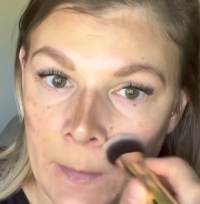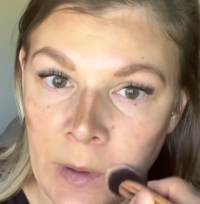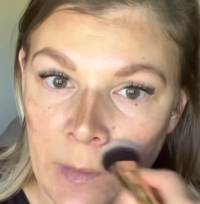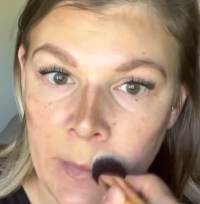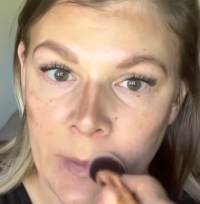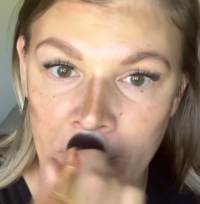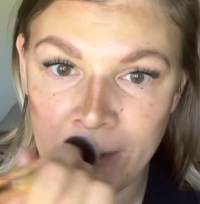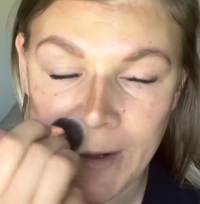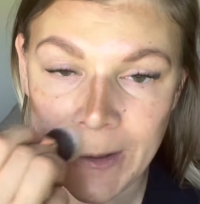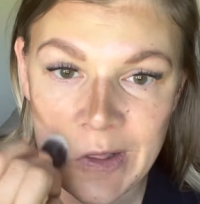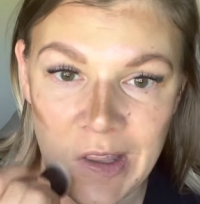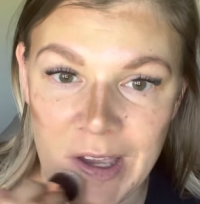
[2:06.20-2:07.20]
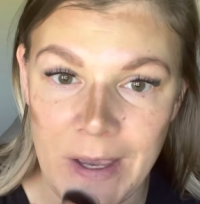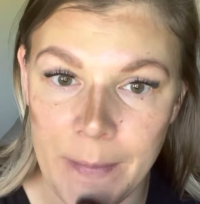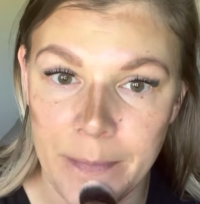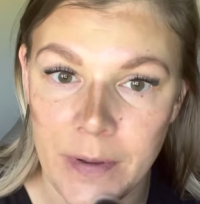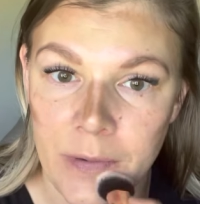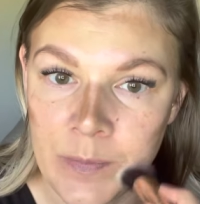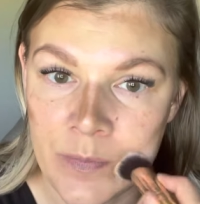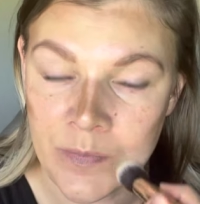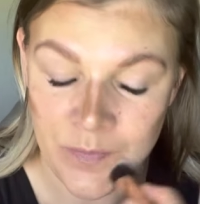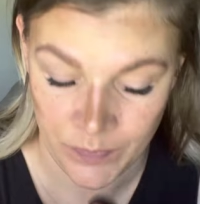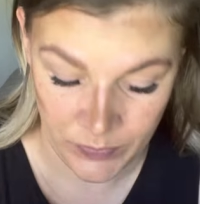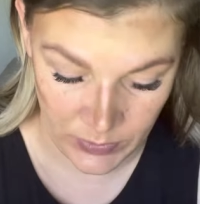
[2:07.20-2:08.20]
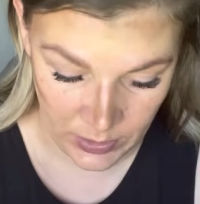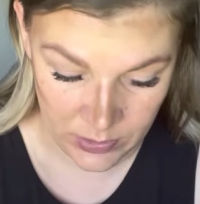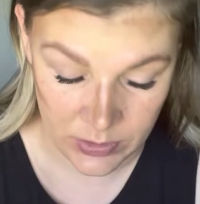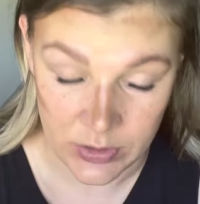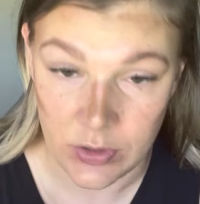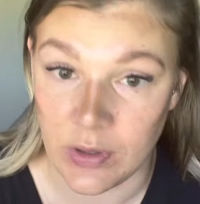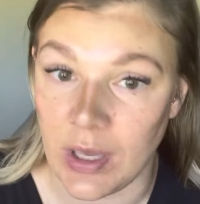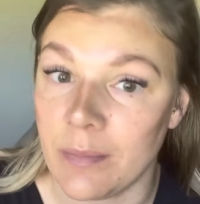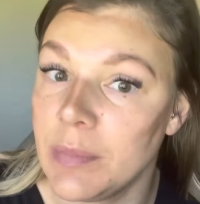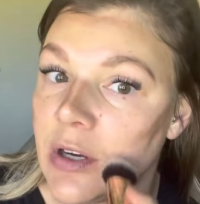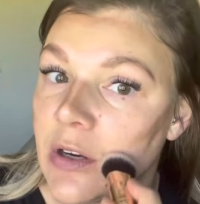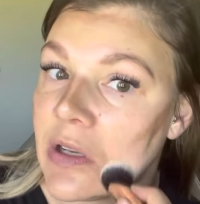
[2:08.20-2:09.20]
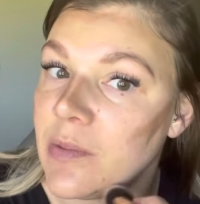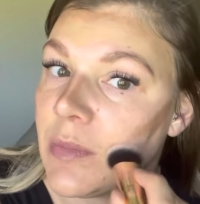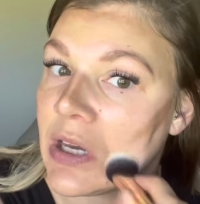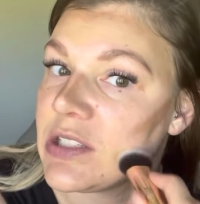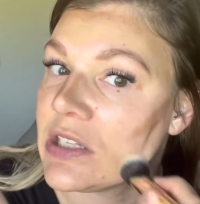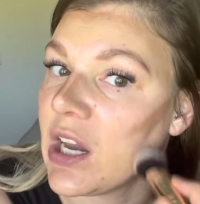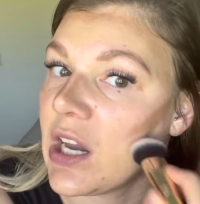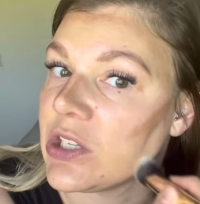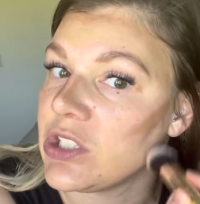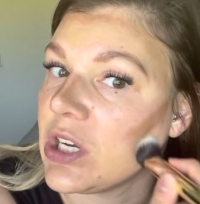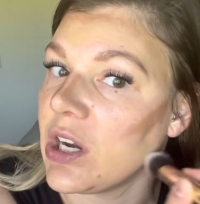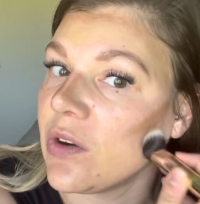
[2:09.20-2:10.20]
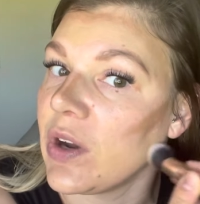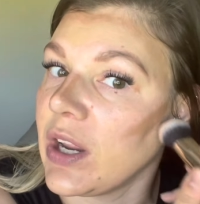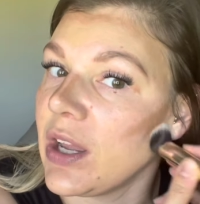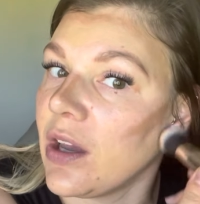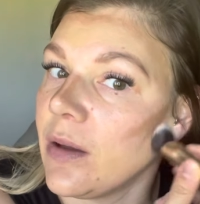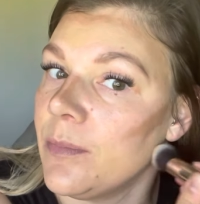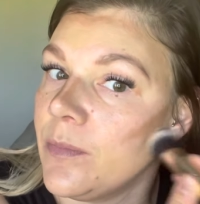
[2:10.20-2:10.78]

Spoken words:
above our lip, so that beard and mustache area.